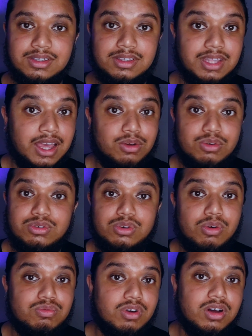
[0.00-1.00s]
that could
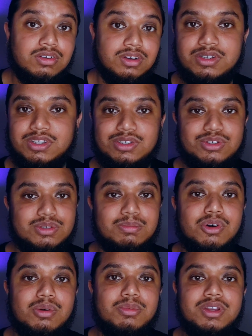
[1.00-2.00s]
go wrong because it's just
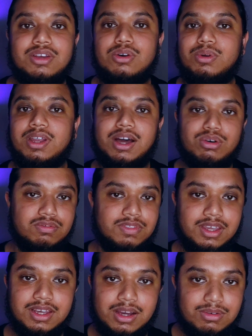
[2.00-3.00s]
more money going out of the
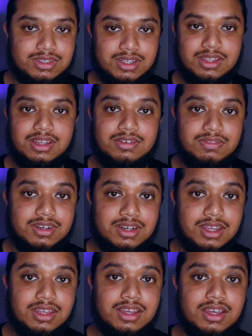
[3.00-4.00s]
accounts at the end of the
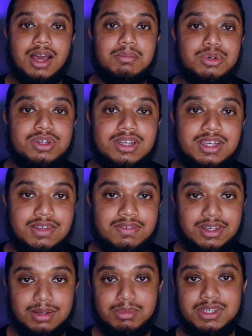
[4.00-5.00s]
day, and money
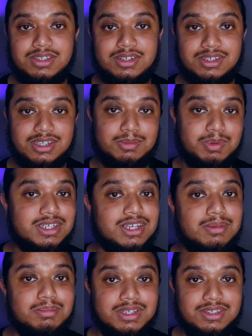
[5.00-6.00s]
leaving a business, especially
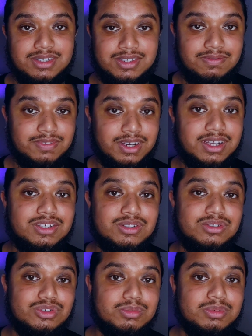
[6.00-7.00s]
a business in financial
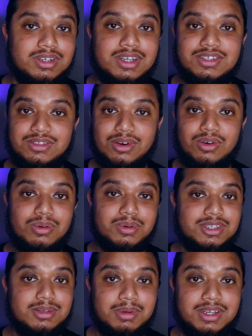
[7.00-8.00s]
trouble, is not
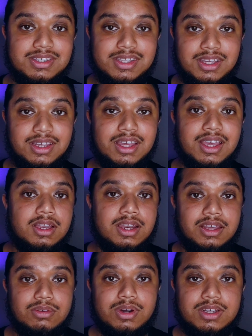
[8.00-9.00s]
always the best thing.
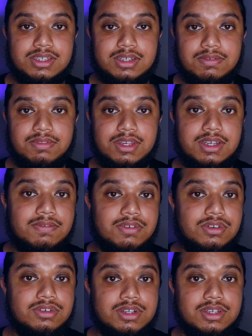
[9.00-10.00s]
Likewise, if the
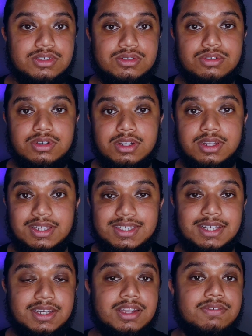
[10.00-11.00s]
dividend is suddenly
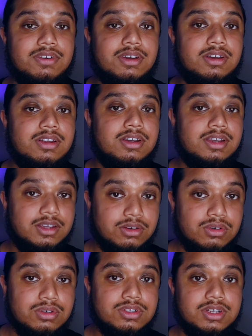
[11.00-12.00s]
significantly
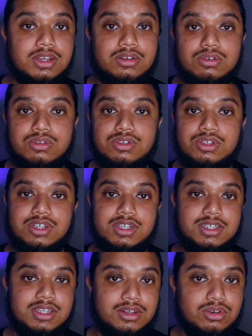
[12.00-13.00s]
cut, it could suggest
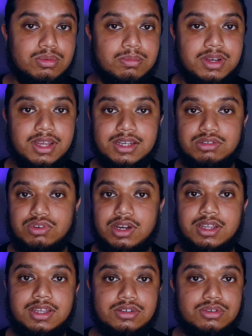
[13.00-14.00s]
that the company has run
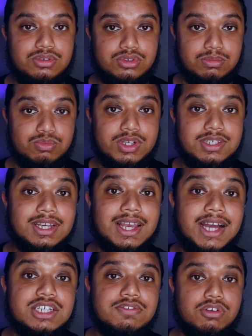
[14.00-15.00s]
into some recent
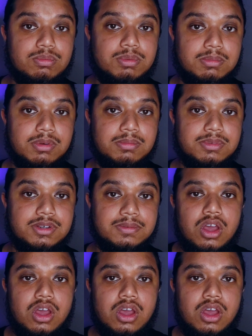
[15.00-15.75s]
cash flow problems.